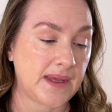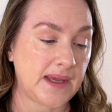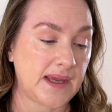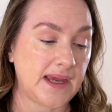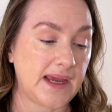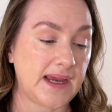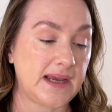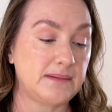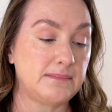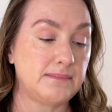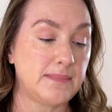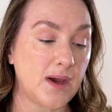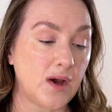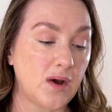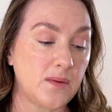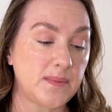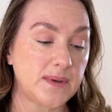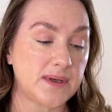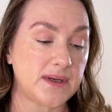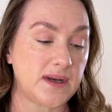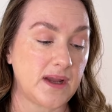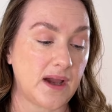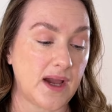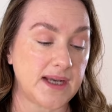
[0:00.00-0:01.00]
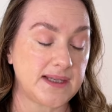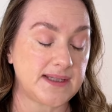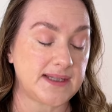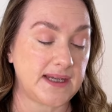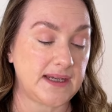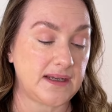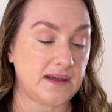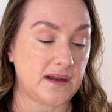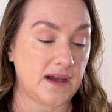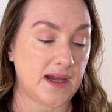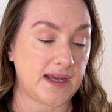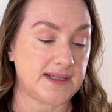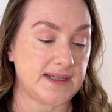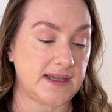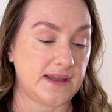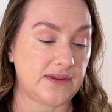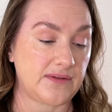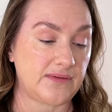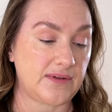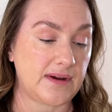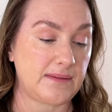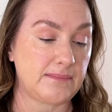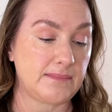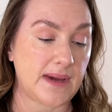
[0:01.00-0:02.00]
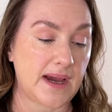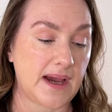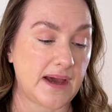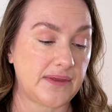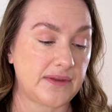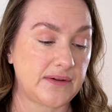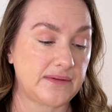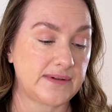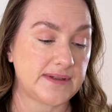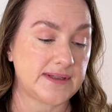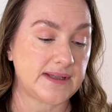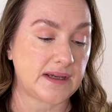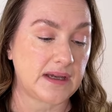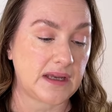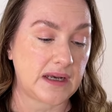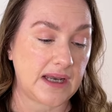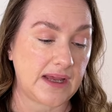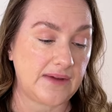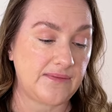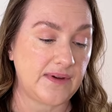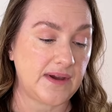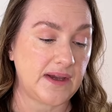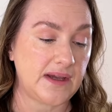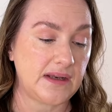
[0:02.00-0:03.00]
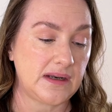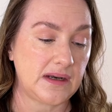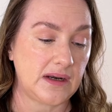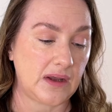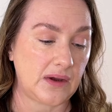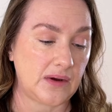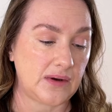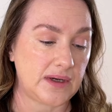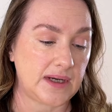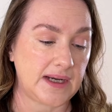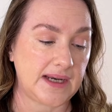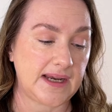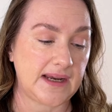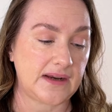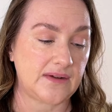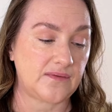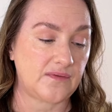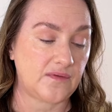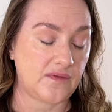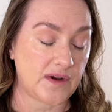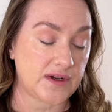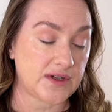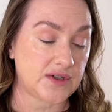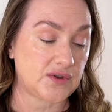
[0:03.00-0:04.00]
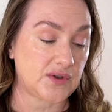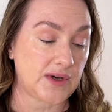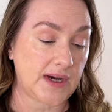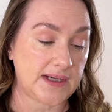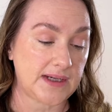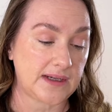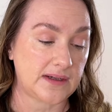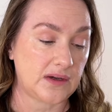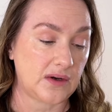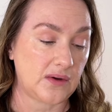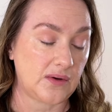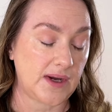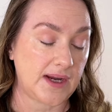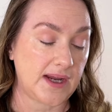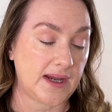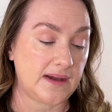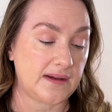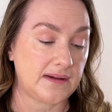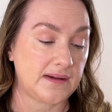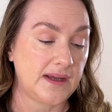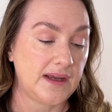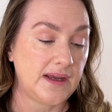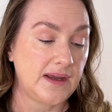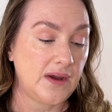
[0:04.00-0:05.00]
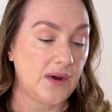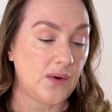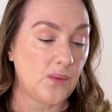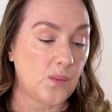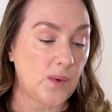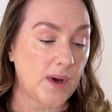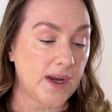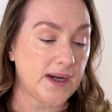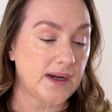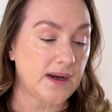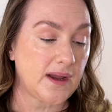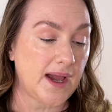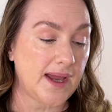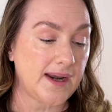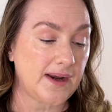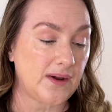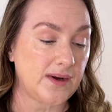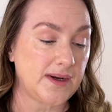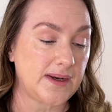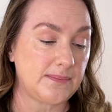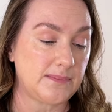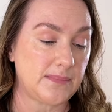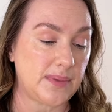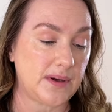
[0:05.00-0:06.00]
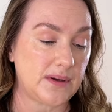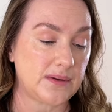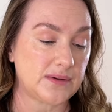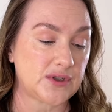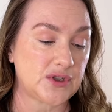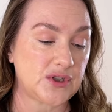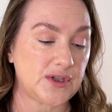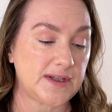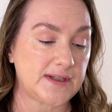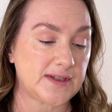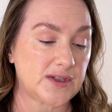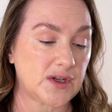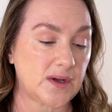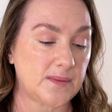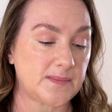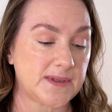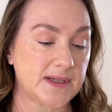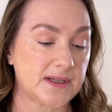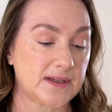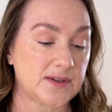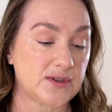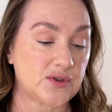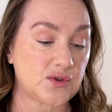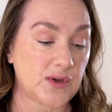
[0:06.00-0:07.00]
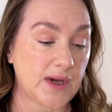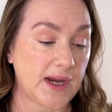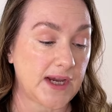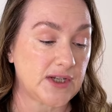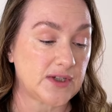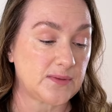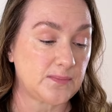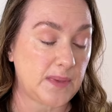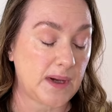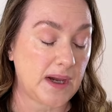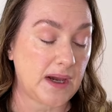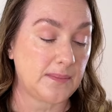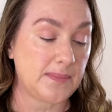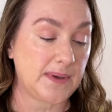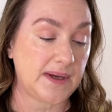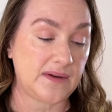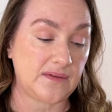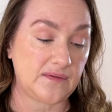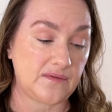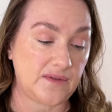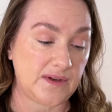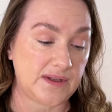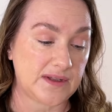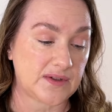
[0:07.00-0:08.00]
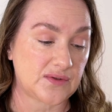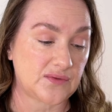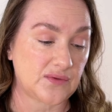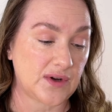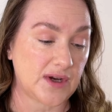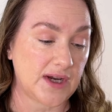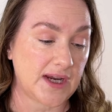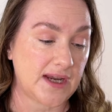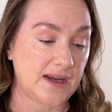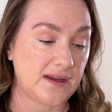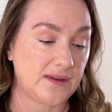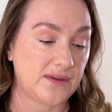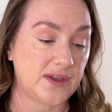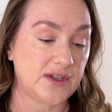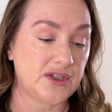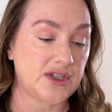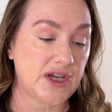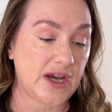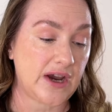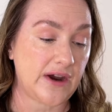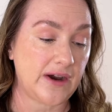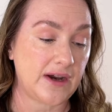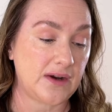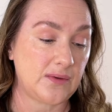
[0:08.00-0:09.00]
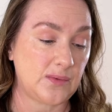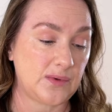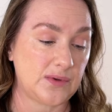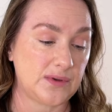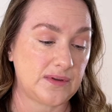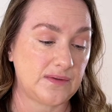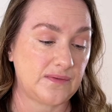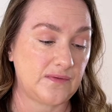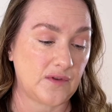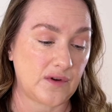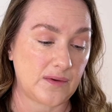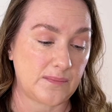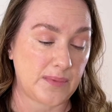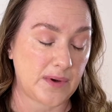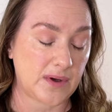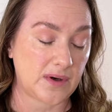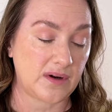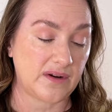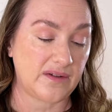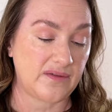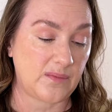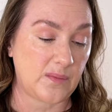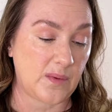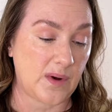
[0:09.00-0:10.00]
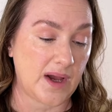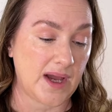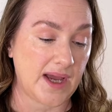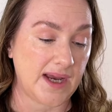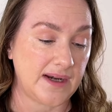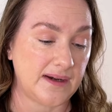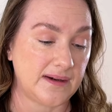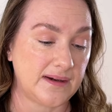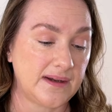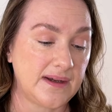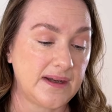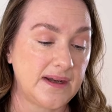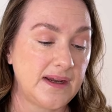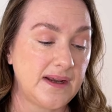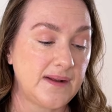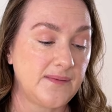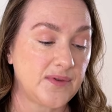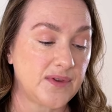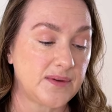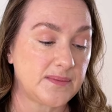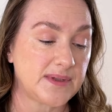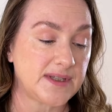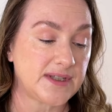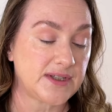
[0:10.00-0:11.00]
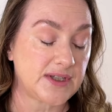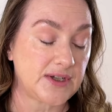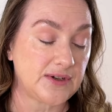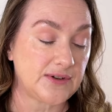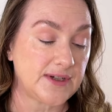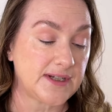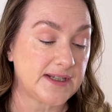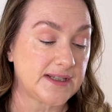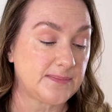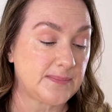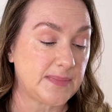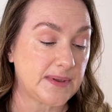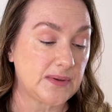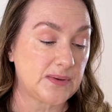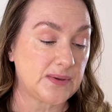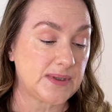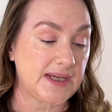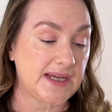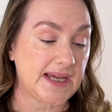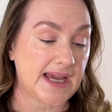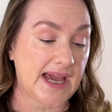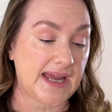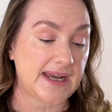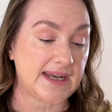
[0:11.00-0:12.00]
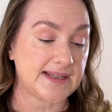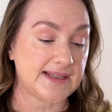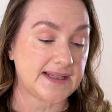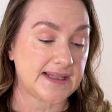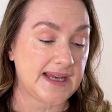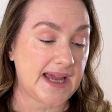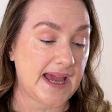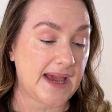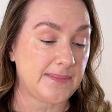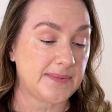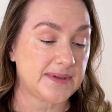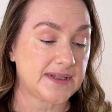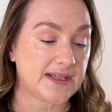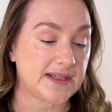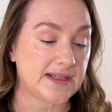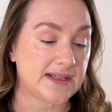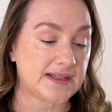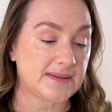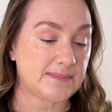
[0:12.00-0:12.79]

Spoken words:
In Melbourne 1993, Martha is a clever, lonely, and frustrated lawyer. One night on impulse, she stops at a strange pub in Fitzroy, the Cherrywood, for a bottle of wine. The mysterious building and its inhabitants